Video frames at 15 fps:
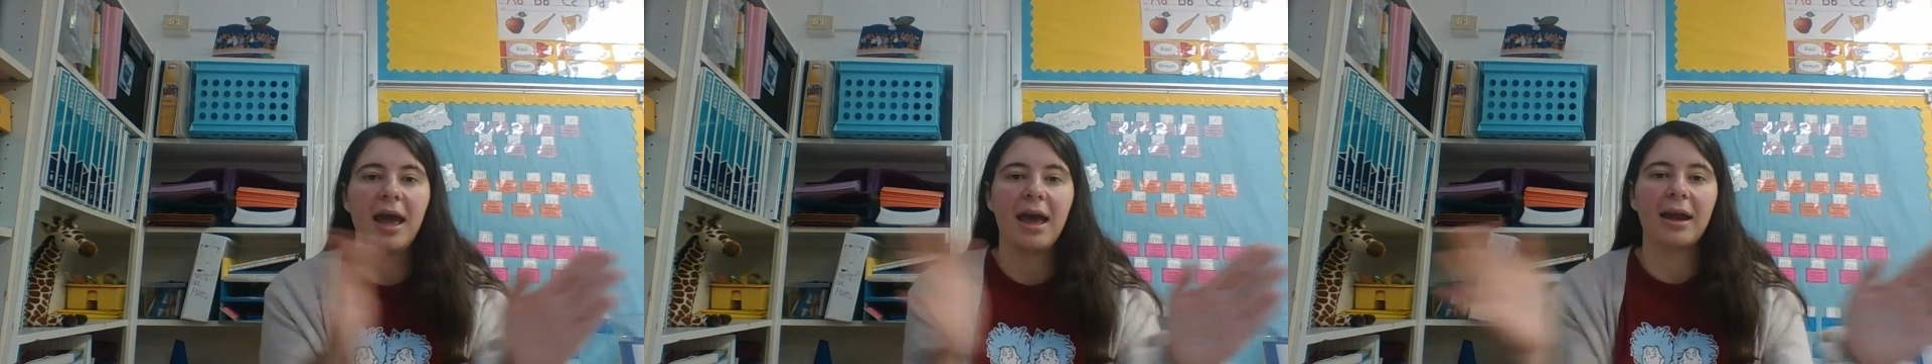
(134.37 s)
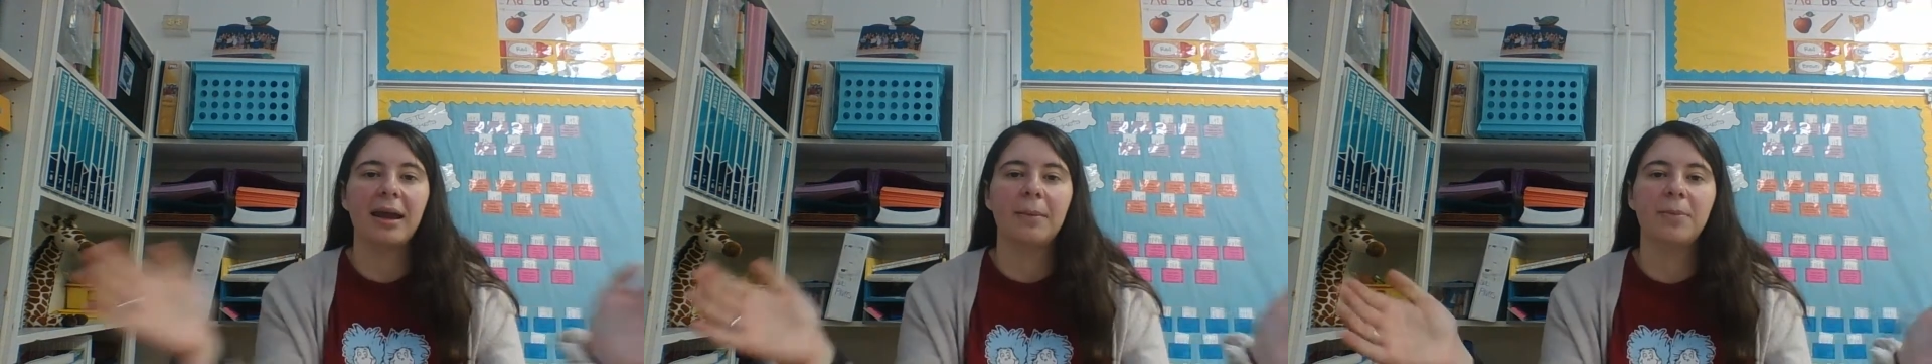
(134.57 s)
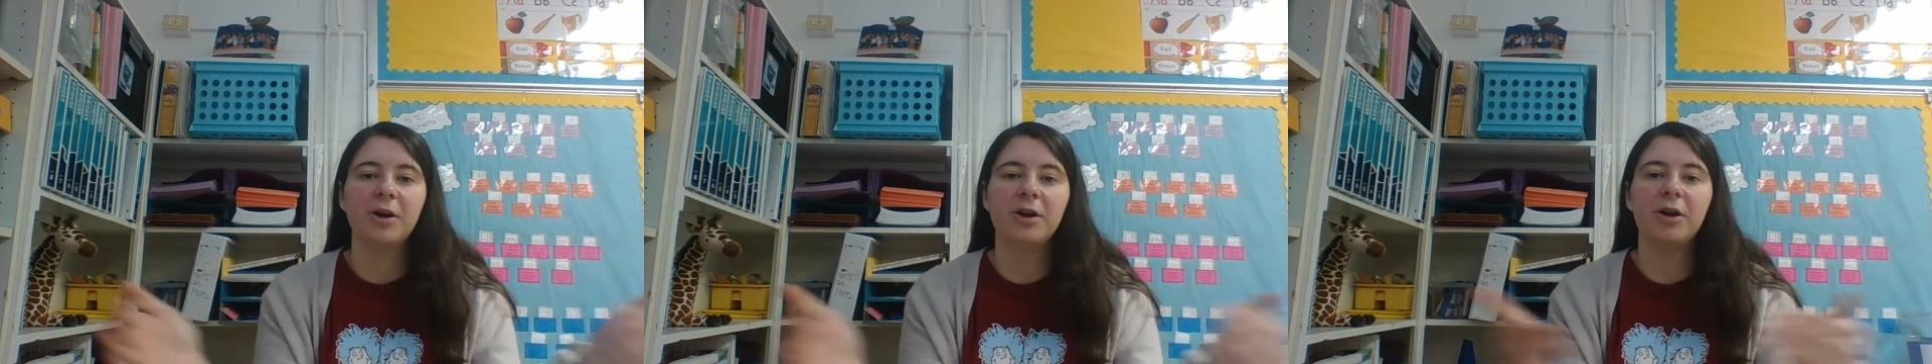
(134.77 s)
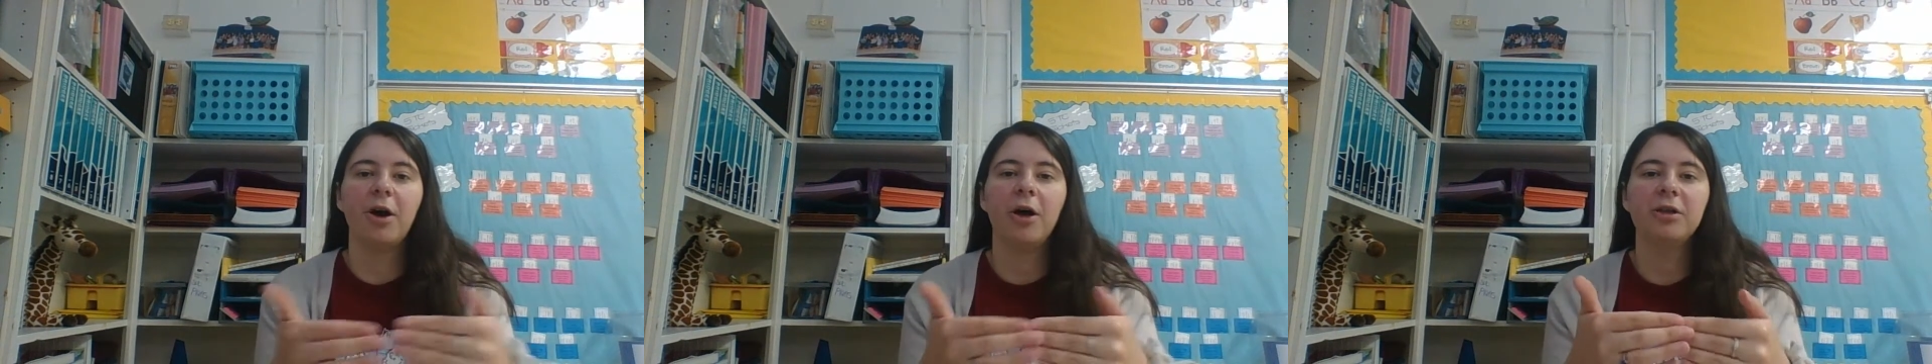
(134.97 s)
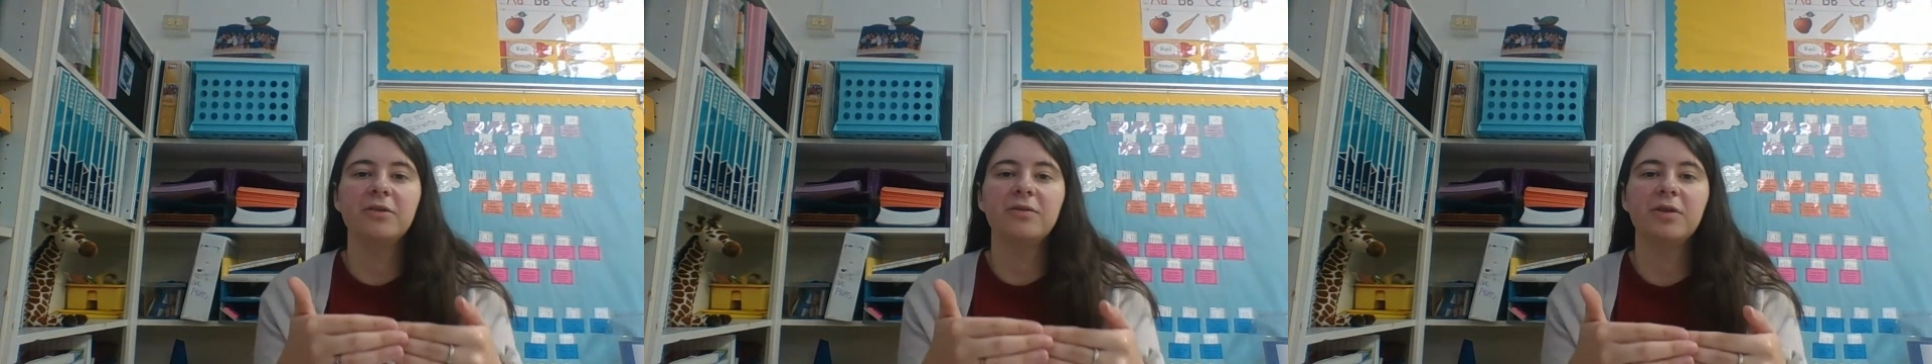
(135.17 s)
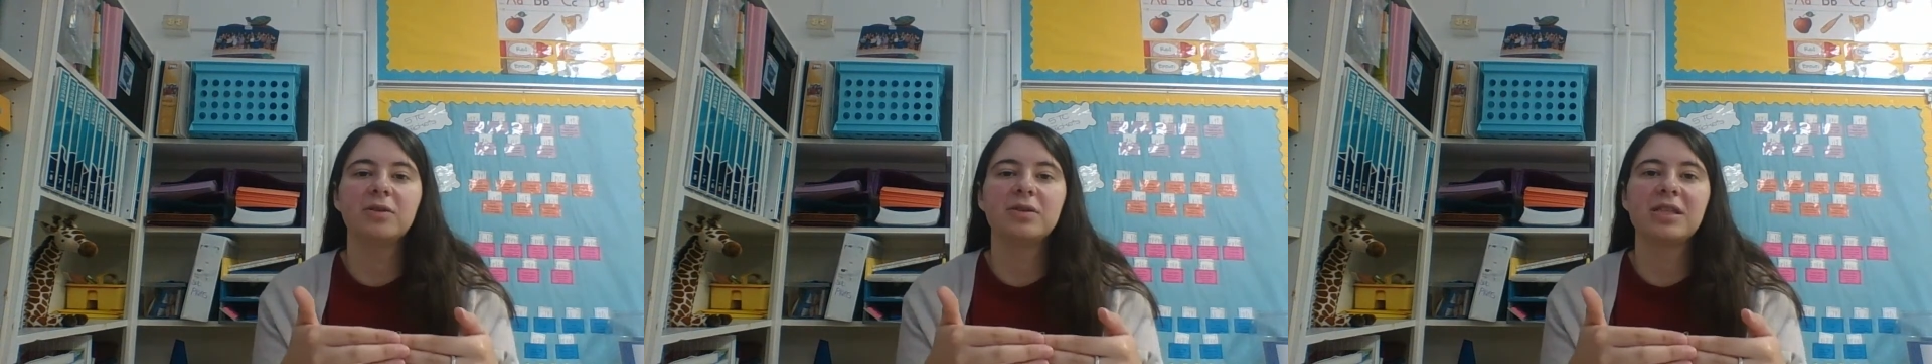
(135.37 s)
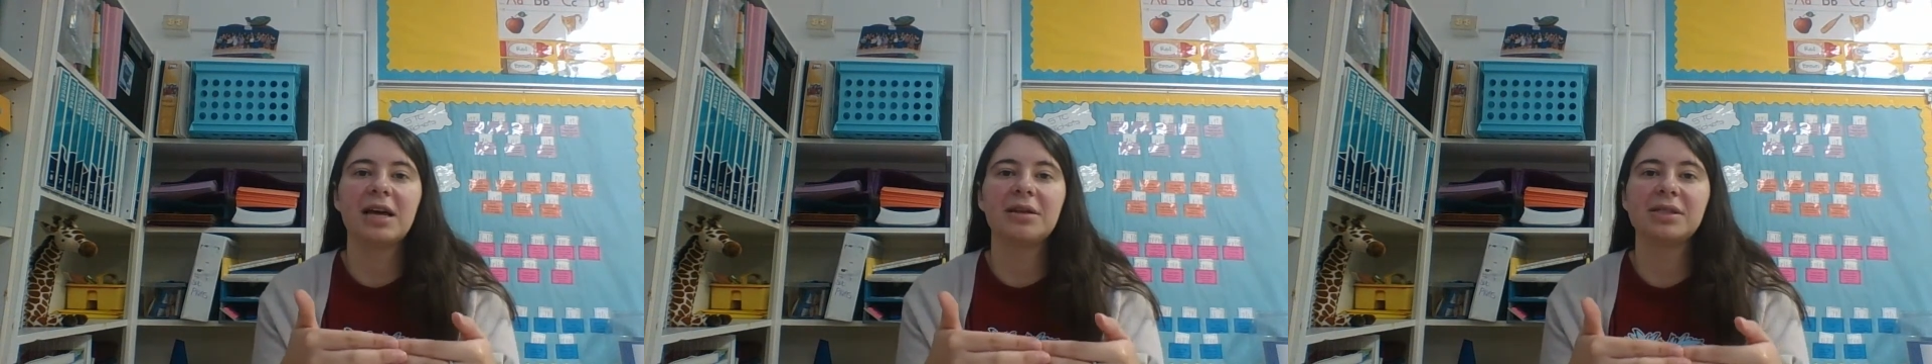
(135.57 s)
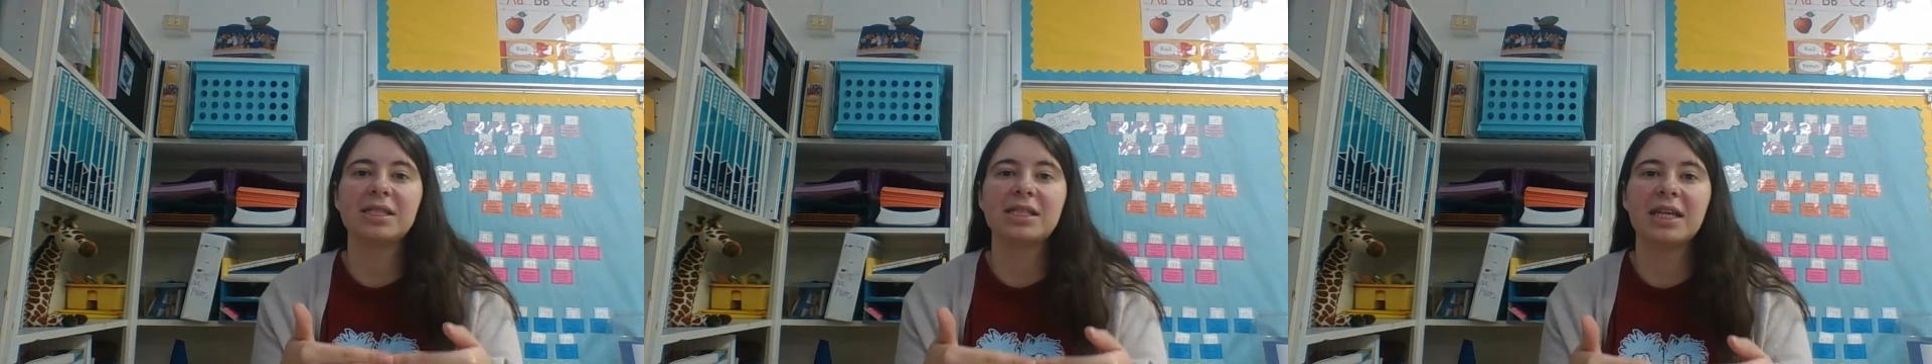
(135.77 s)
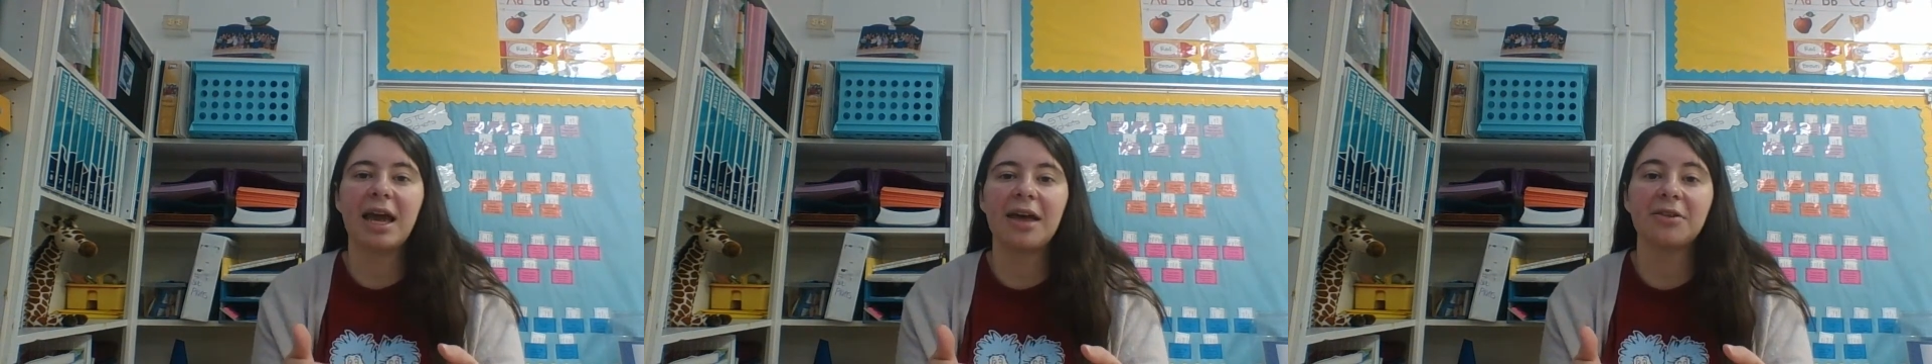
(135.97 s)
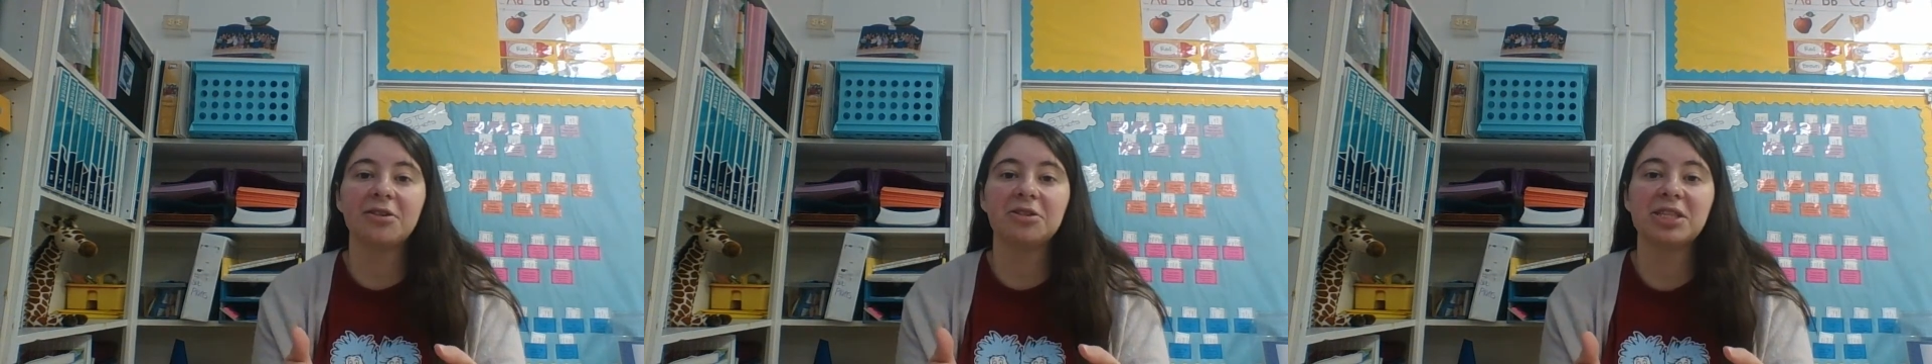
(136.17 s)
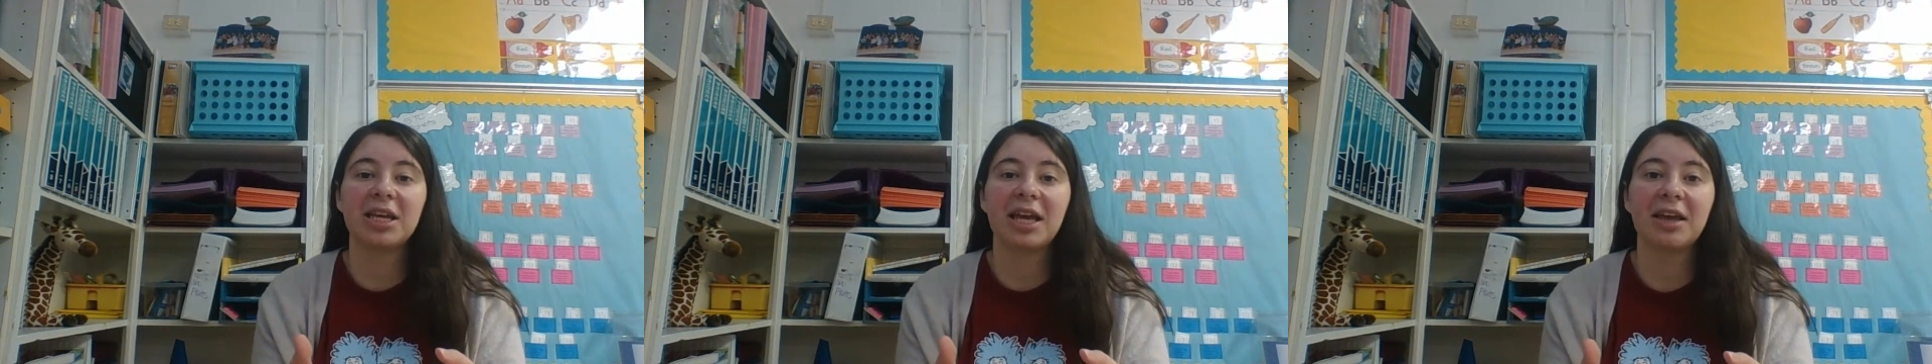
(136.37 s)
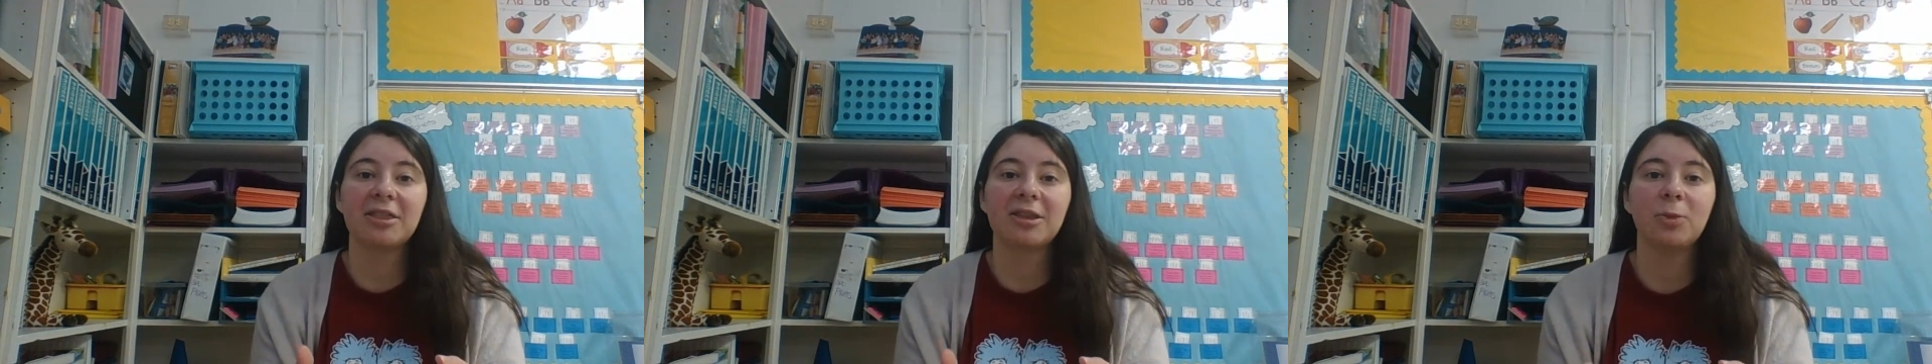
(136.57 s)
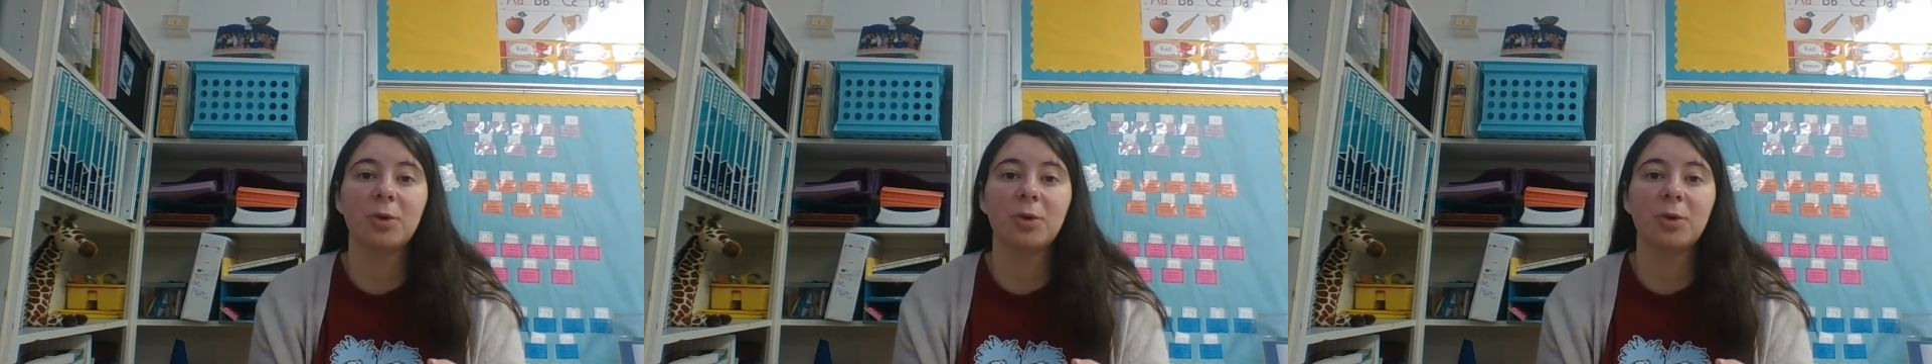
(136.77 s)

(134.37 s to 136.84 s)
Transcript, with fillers: And I put all of those sounds together to get